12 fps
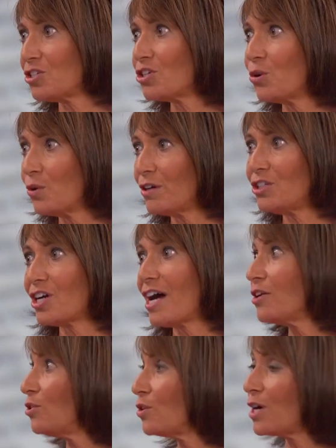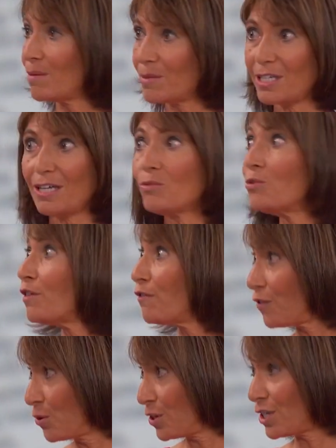So a child who comes in with
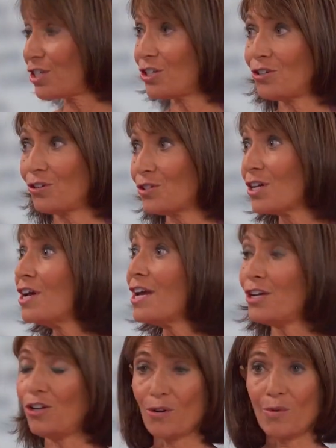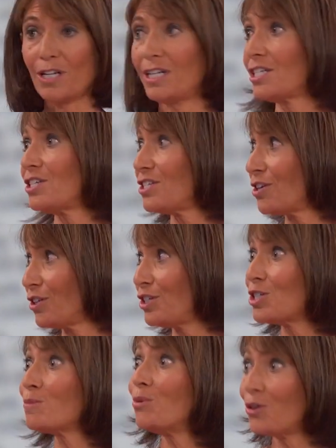focus yep. issues, you don't want to necessarily
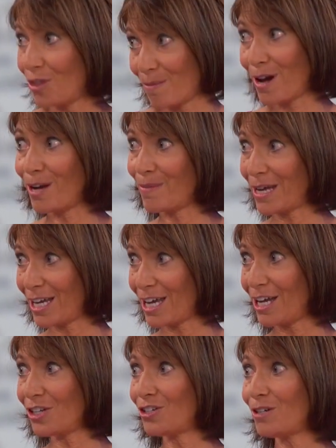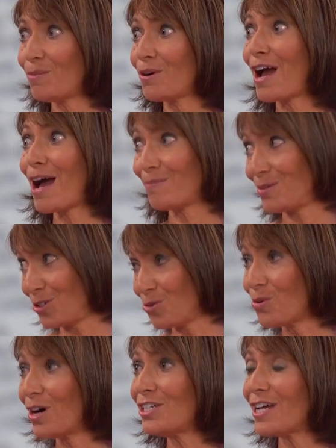just put them on a medication. Perhaps you
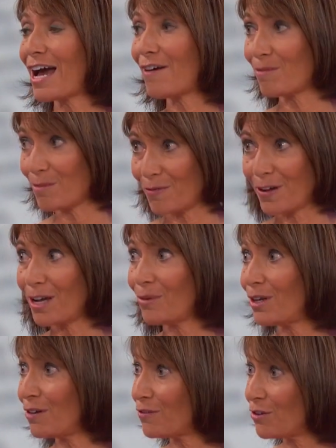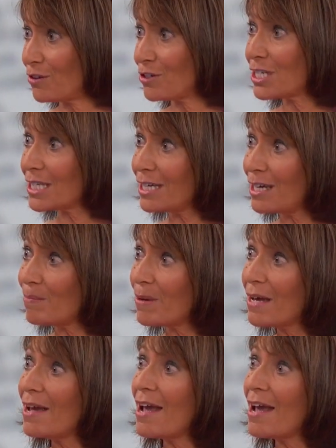mm-hmm. want to have them evaluated for their sleep.